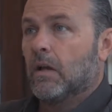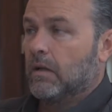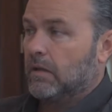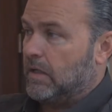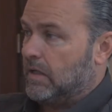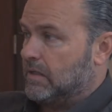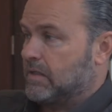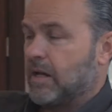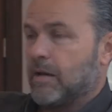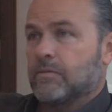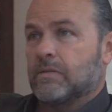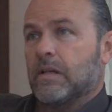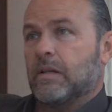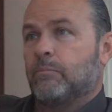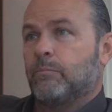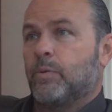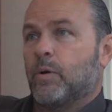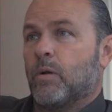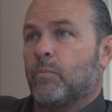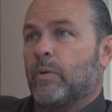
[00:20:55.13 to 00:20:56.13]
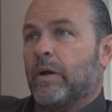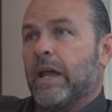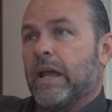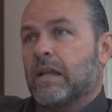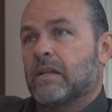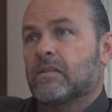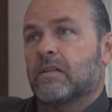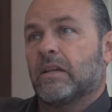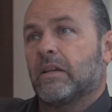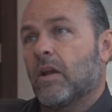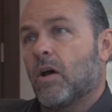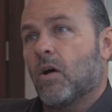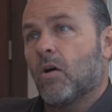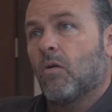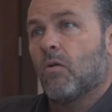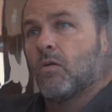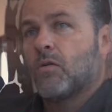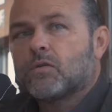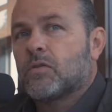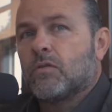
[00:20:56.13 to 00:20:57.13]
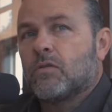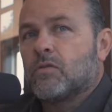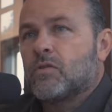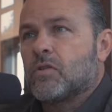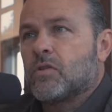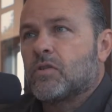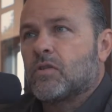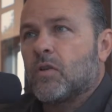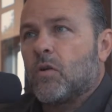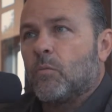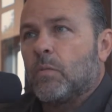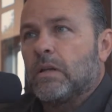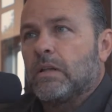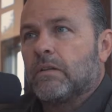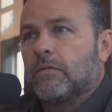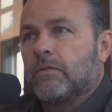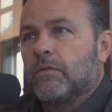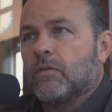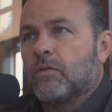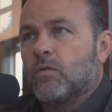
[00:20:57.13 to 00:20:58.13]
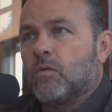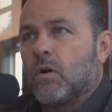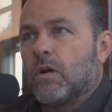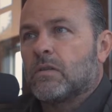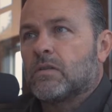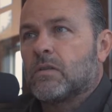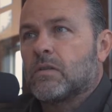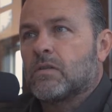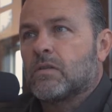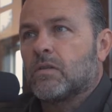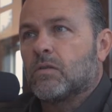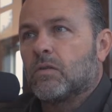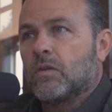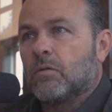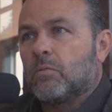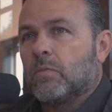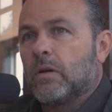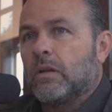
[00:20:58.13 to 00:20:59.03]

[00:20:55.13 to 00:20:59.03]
A lot of times they put up a hand and say no. So there's just so many different nuances to it.